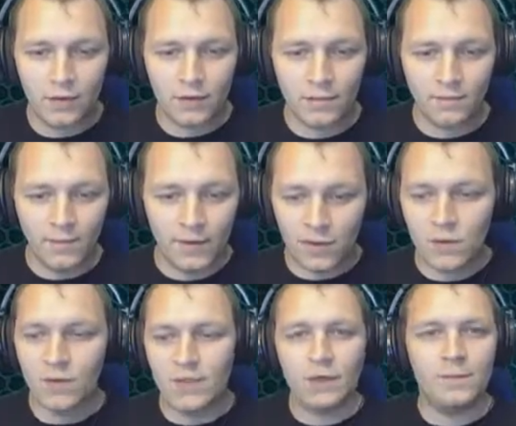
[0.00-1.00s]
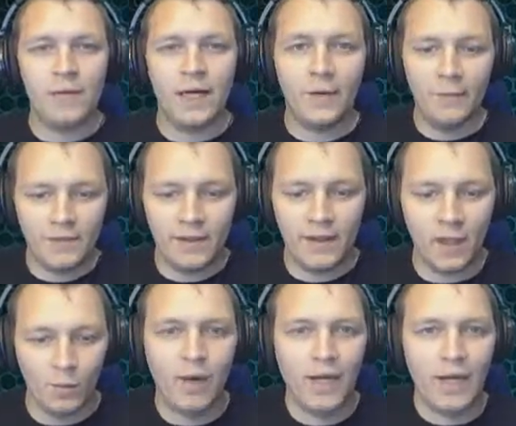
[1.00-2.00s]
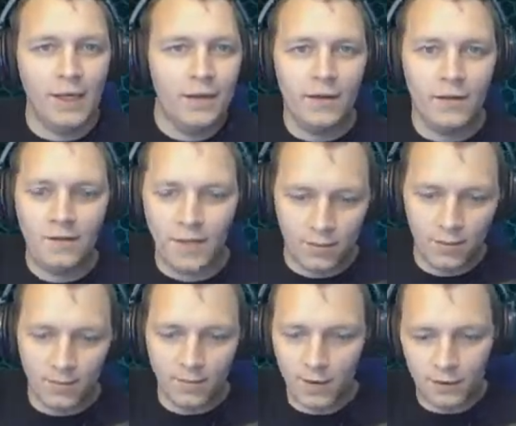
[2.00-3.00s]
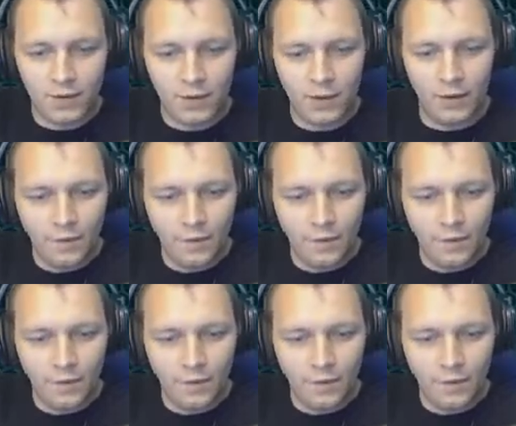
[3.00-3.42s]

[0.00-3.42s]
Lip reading: just, as soon as it comes out, they'll buy it at the maximum cost.